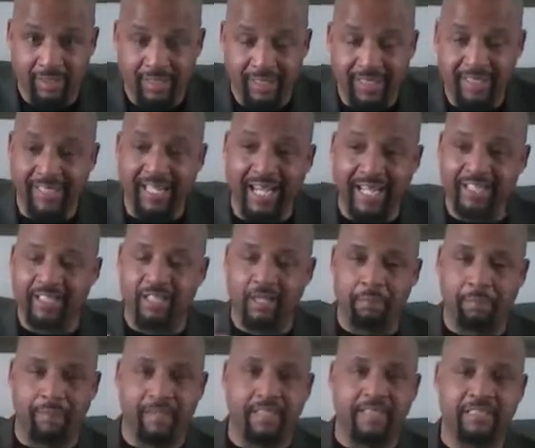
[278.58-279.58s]
Locked
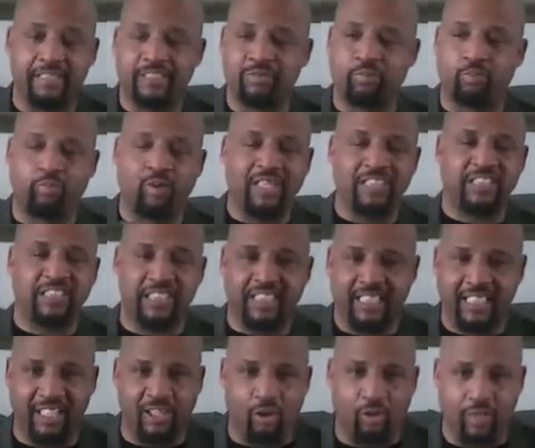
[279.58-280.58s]
up and rushing
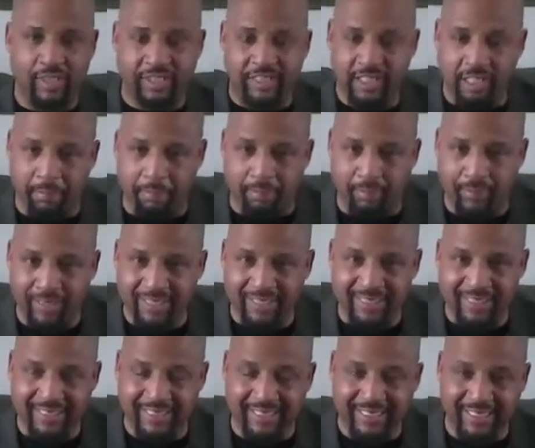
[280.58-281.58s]
to go into the
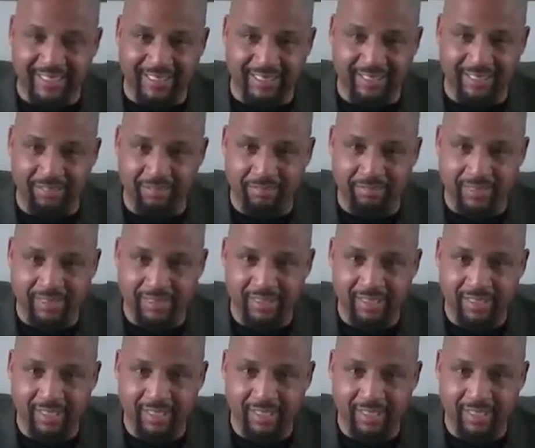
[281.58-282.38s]
prison systems.